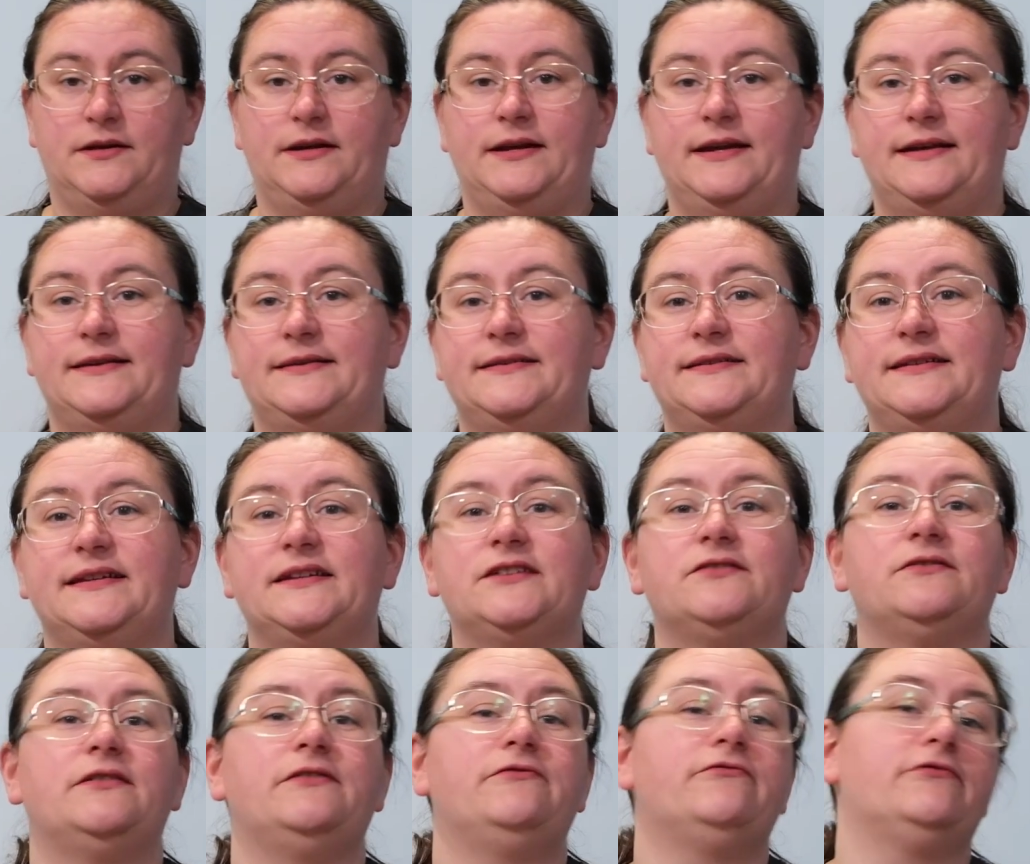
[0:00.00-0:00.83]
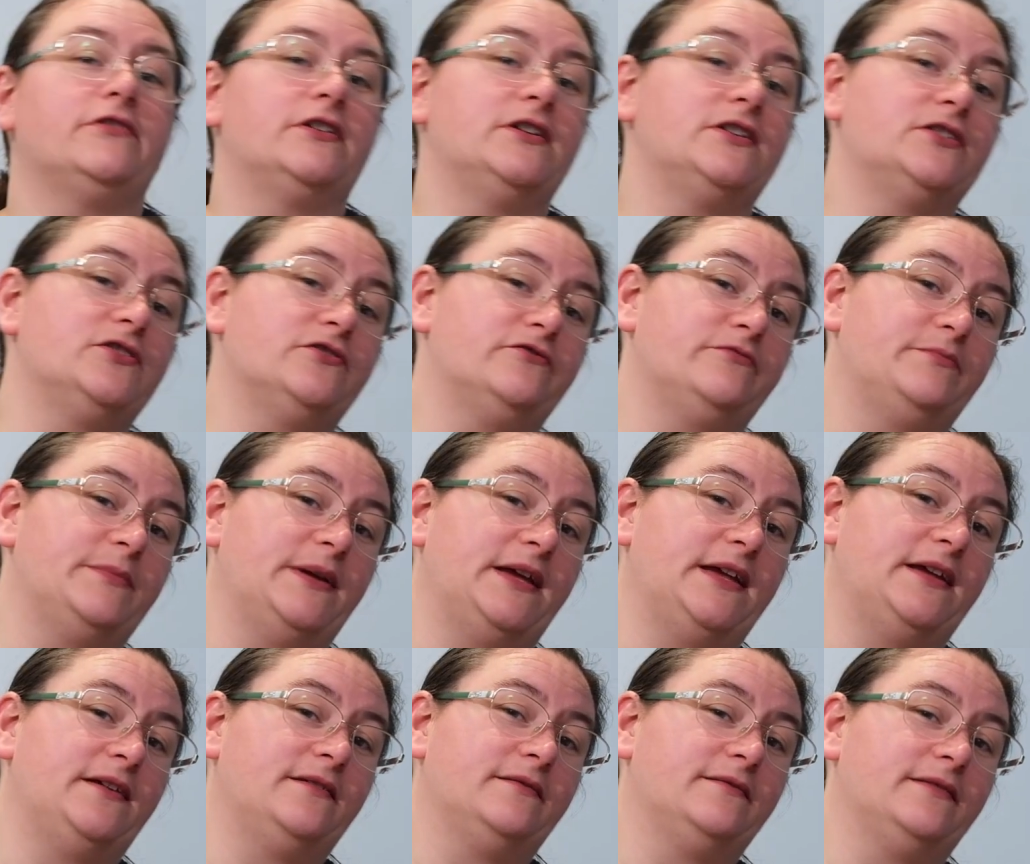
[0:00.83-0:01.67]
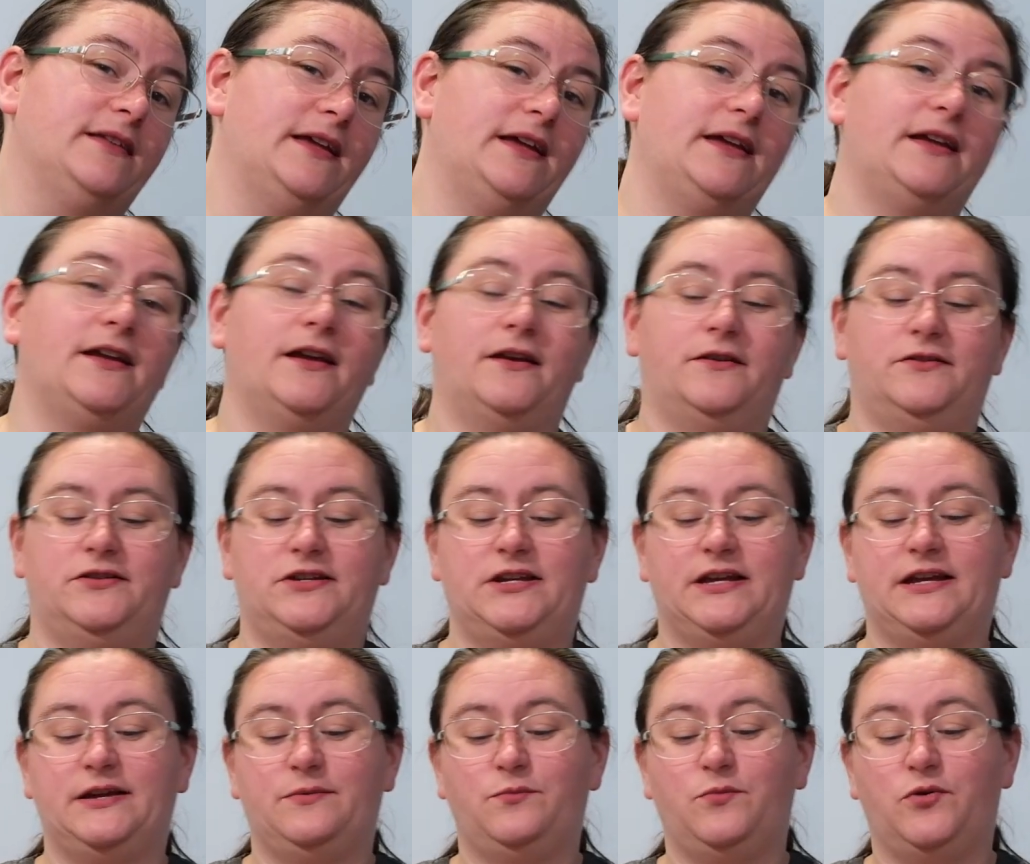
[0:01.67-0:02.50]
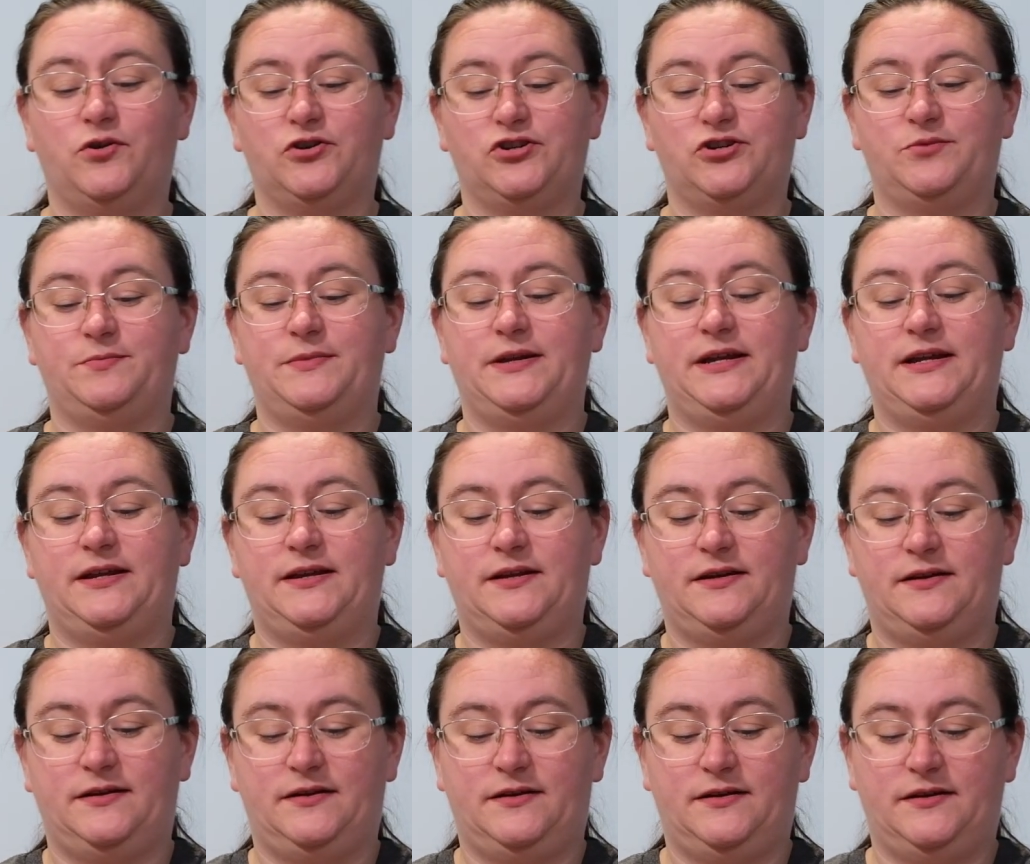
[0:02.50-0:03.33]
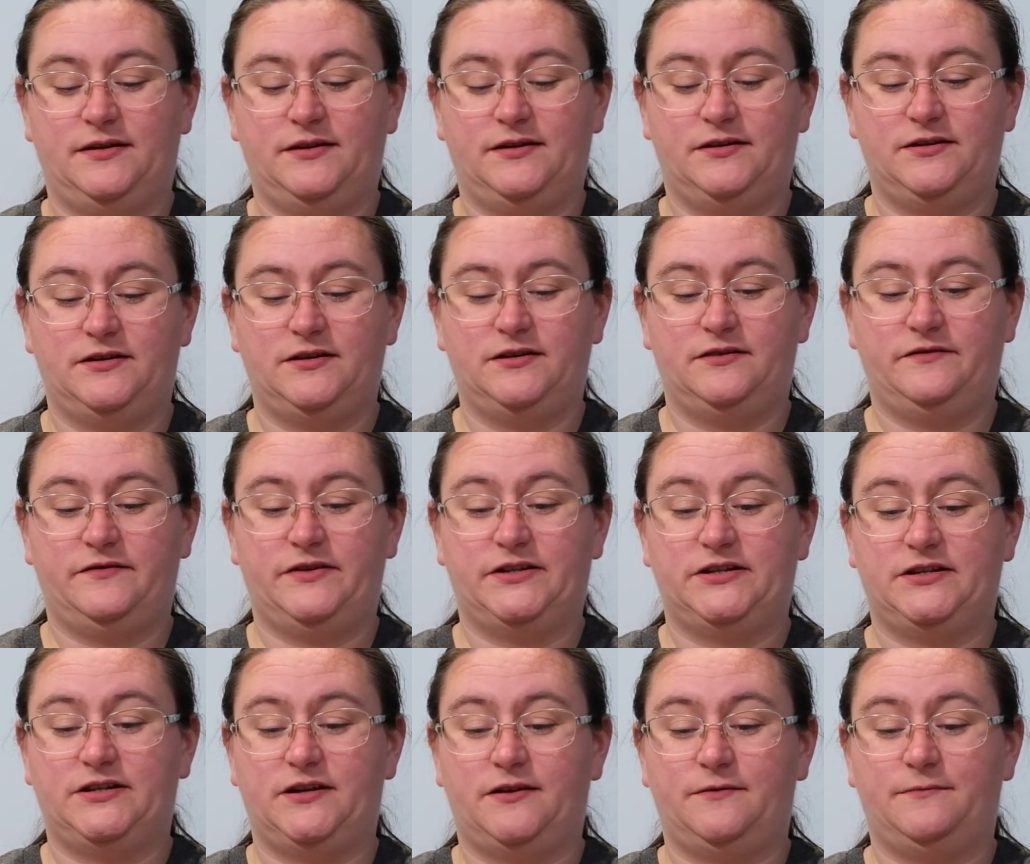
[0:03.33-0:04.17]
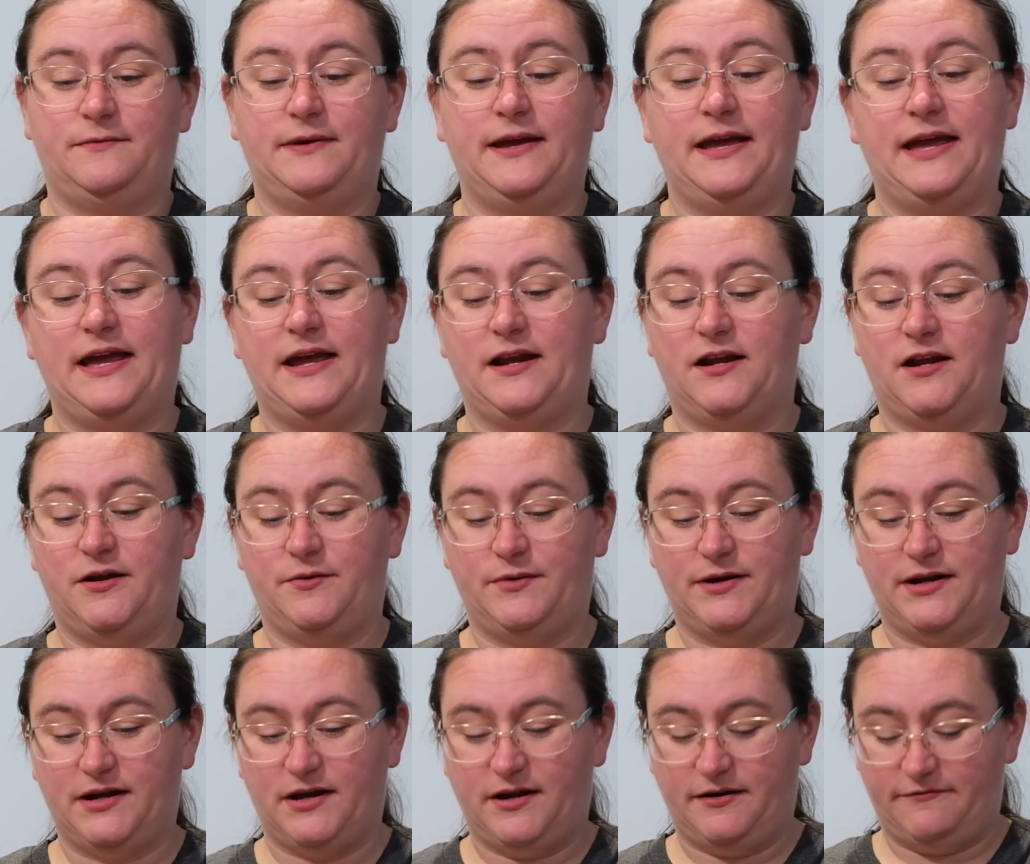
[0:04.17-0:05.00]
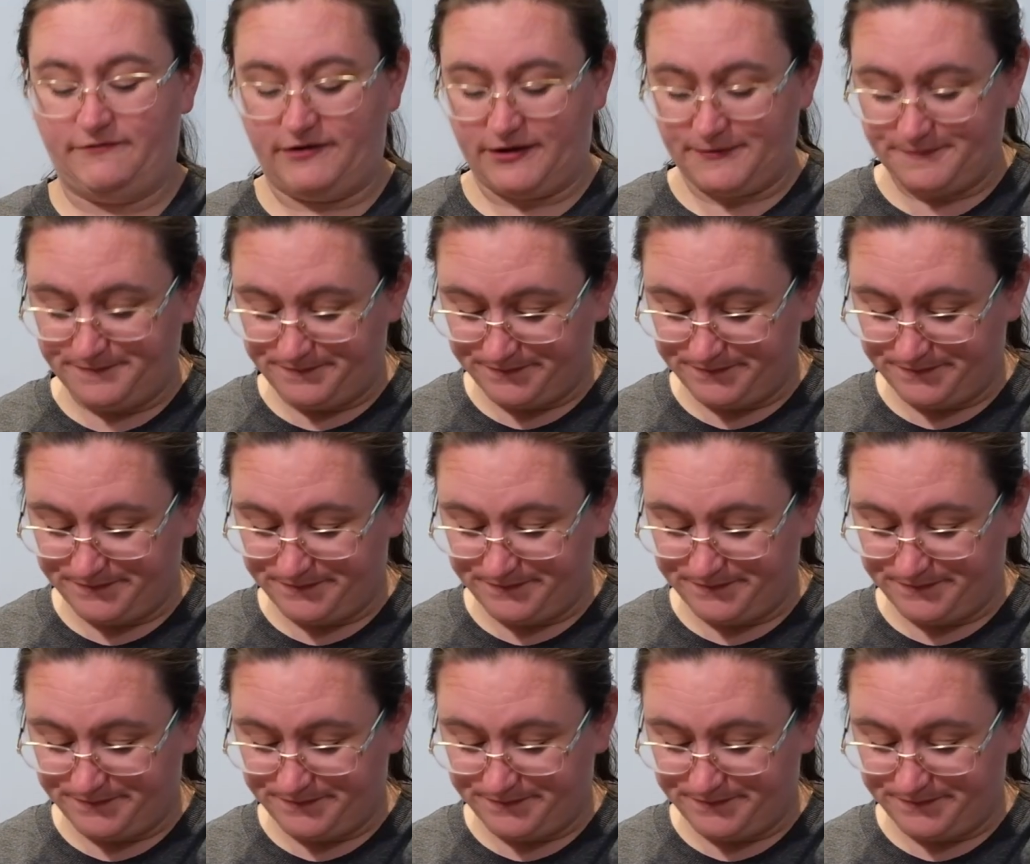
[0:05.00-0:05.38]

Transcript: let's sit her in front of me, like she can watch me do the video. Hello Alira.